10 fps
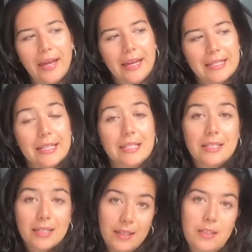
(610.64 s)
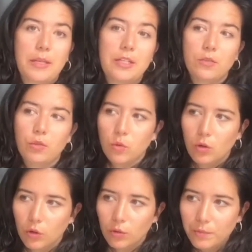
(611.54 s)
assist in the Spanish Civil
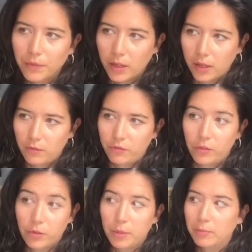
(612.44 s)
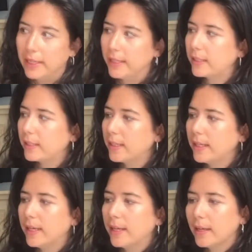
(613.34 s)
War for the Republic,
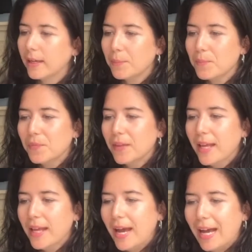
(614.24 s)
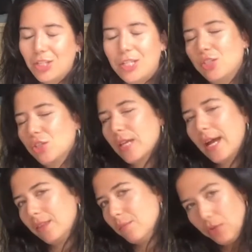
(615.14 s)
and she's just
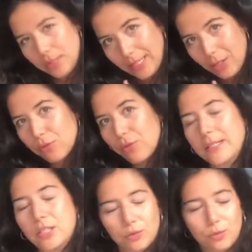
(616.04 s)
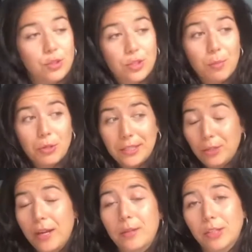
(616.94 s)
had the most she was just the most
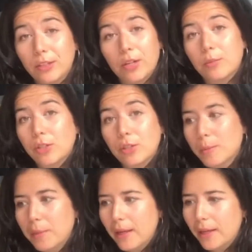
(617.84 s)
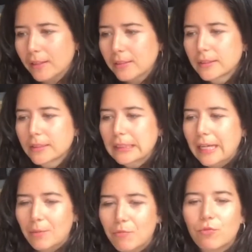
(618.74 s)
incredible human being,
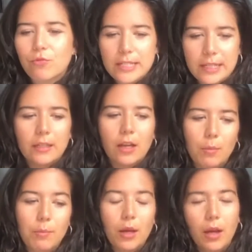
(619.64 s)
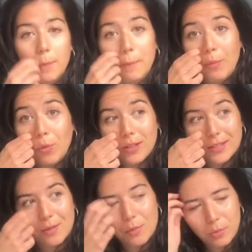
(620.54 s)
and I'm reading her memoirs
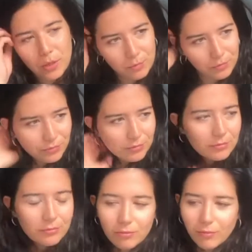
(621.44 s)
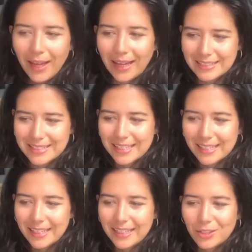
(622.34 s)
at the moment, and
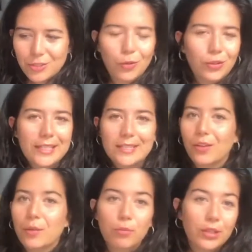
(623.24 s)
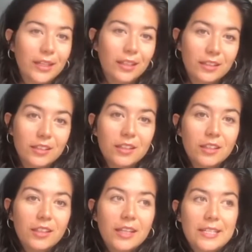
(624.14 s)
there's all these other brilliant
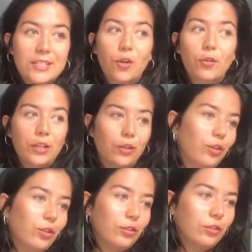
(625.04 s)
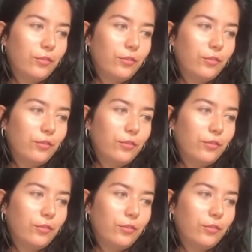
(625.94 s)
historical